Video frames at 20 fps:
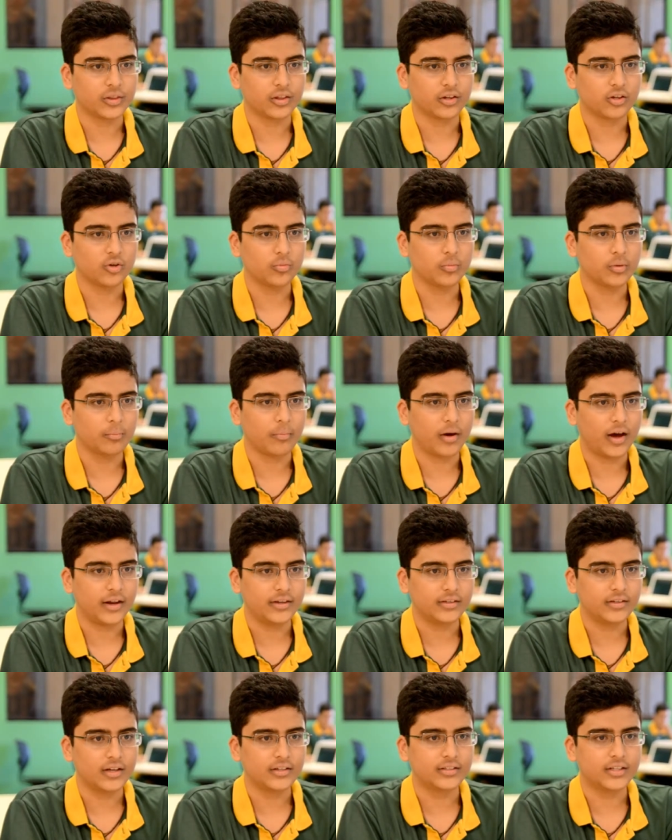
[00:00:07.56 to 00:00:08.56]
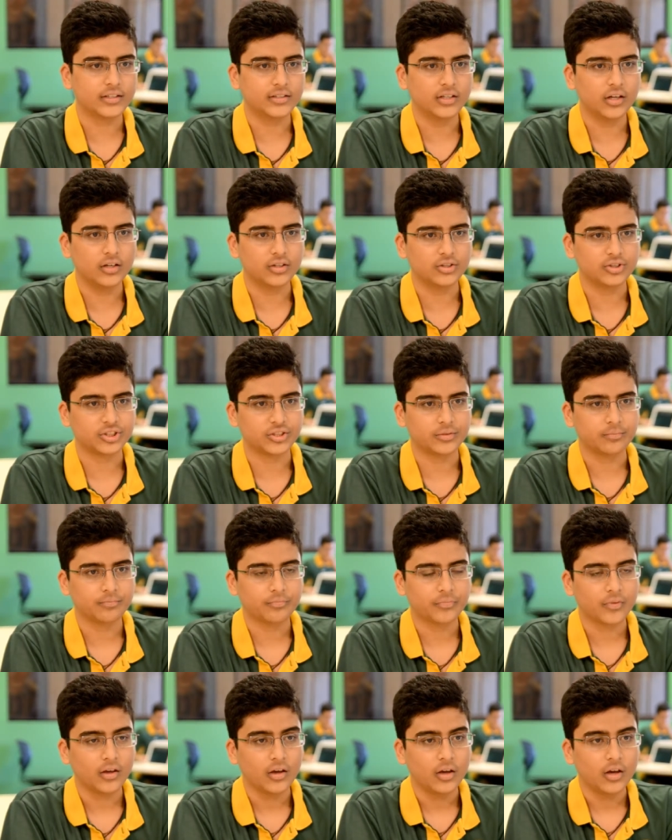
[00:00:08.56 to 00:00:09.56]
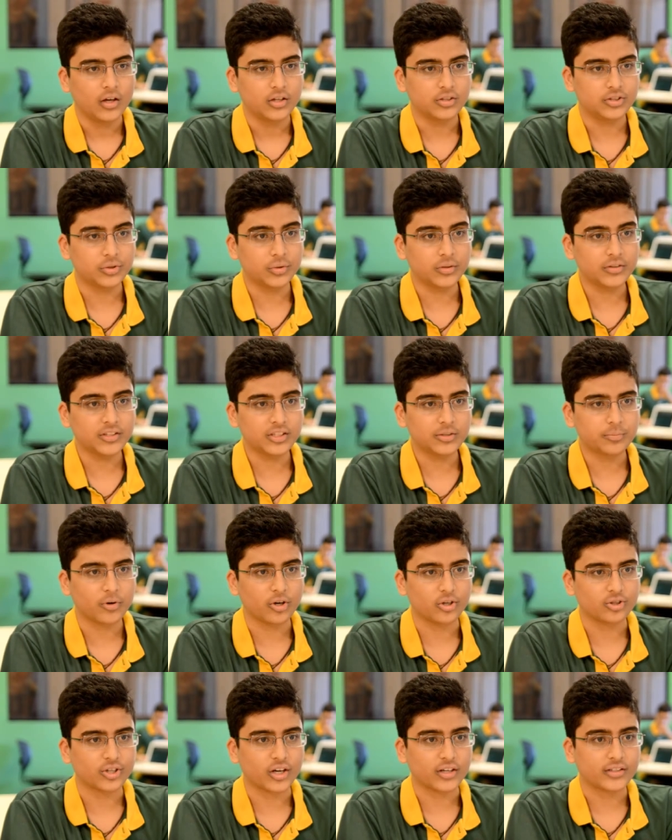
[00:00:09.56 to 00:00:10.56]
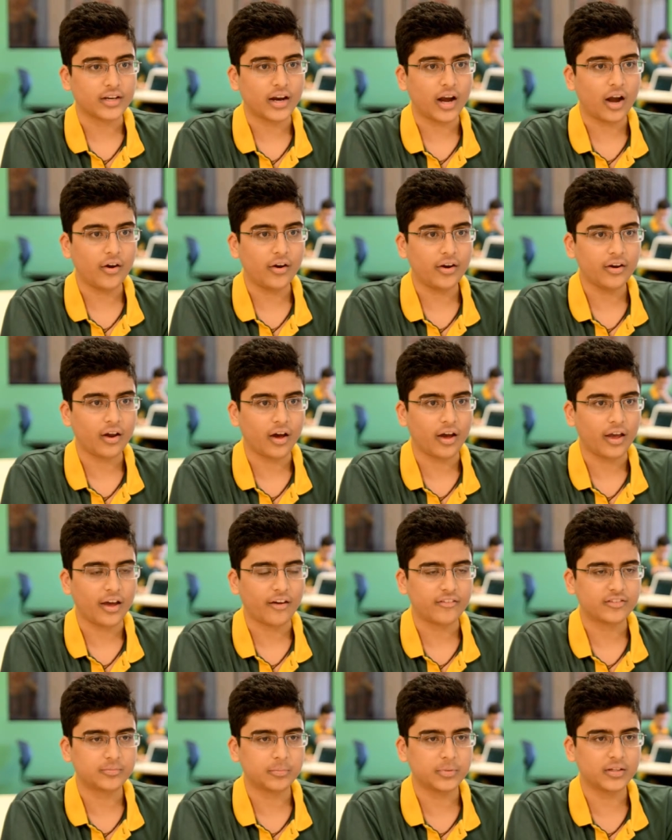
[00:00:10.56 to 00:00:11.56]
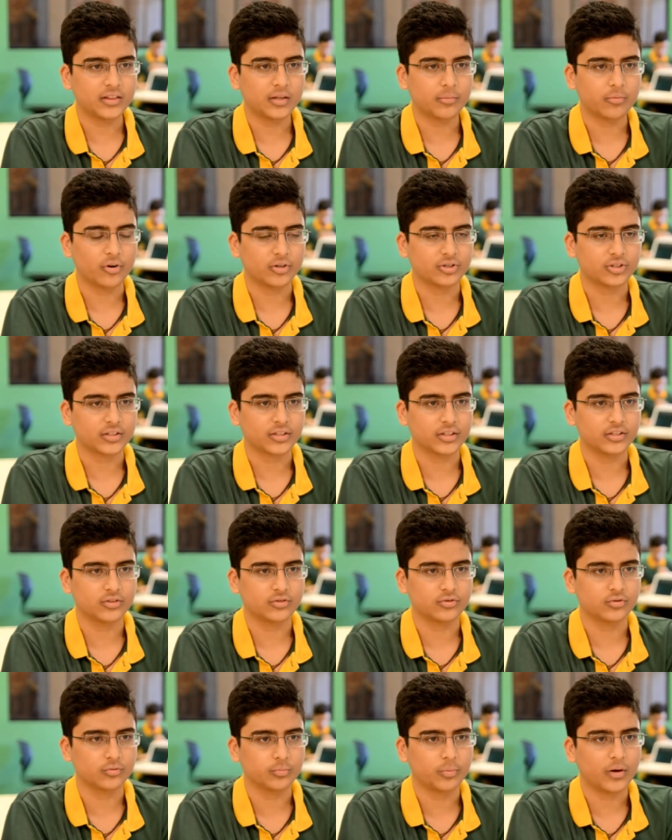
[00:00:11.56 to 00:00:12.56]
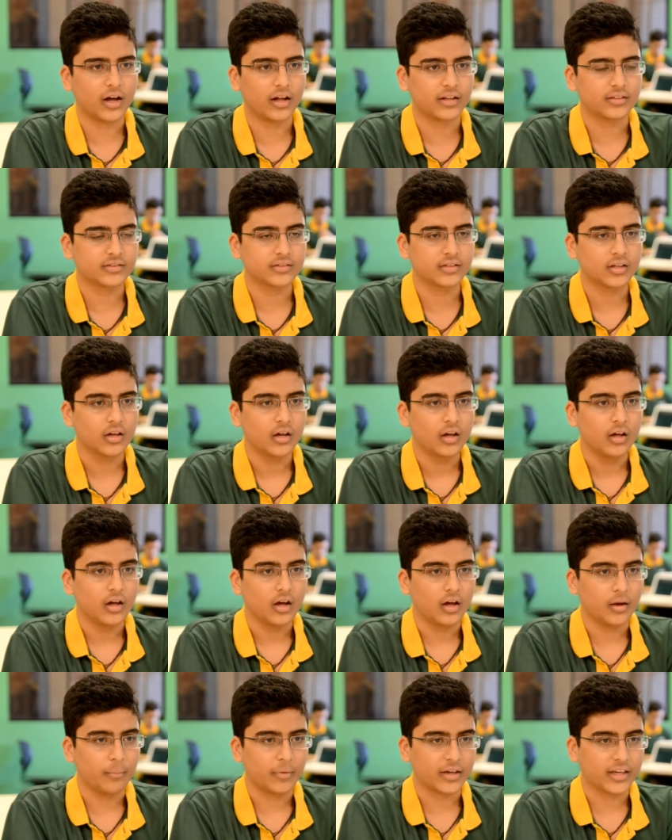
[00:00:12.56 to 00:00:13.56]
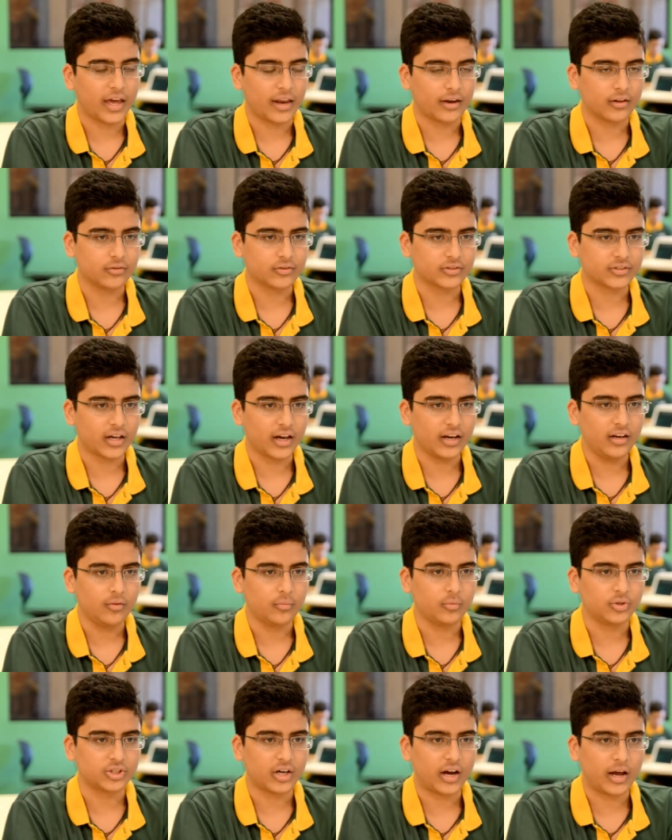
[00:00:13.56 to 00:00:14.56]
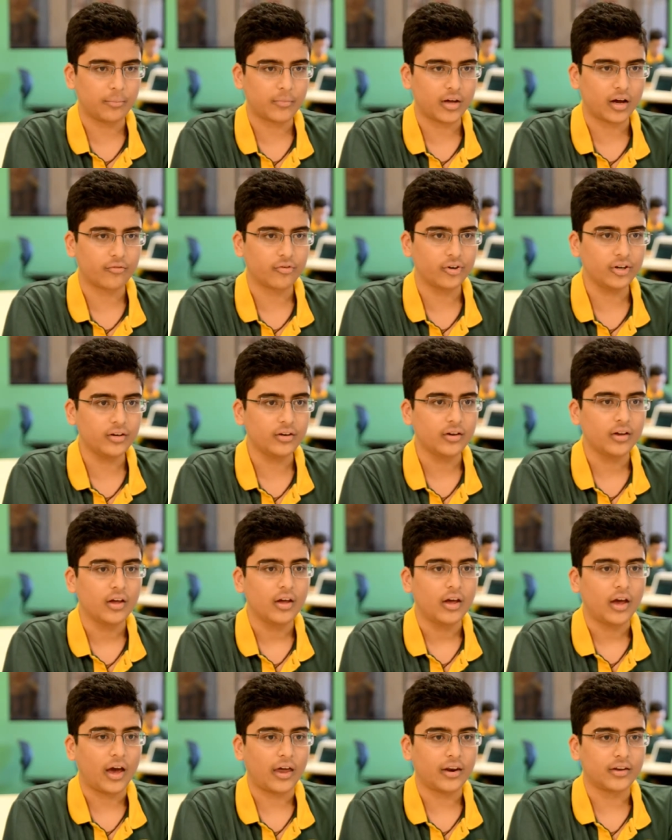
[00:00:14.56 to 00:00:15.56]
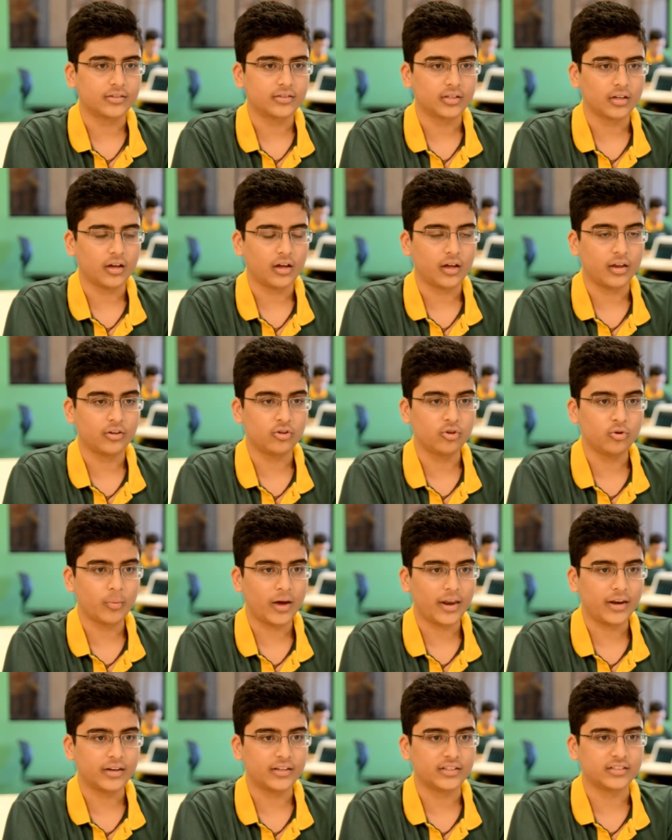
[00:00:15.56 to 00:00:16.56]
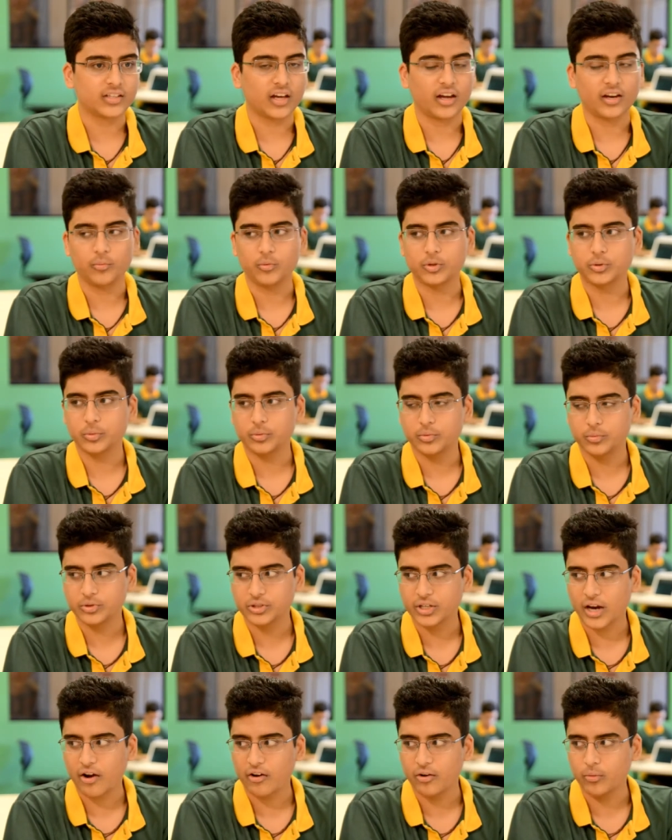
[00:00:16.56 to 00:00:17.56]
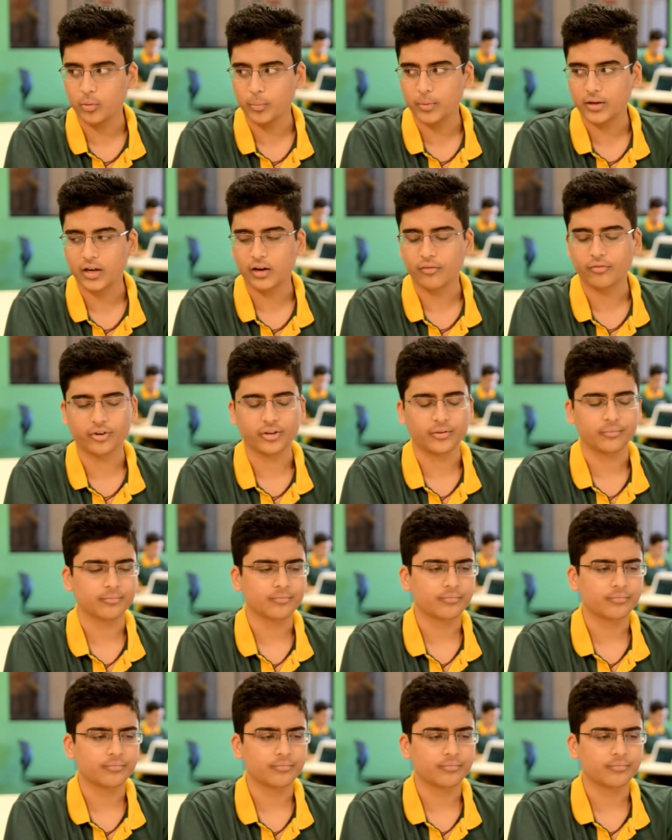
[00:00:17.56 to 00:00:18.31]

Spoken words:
the human mind and technology. During this project, Harry and I have split the project into two parts, a mechanical side, which I'm covering, and a humanity side, which Harry will be covering.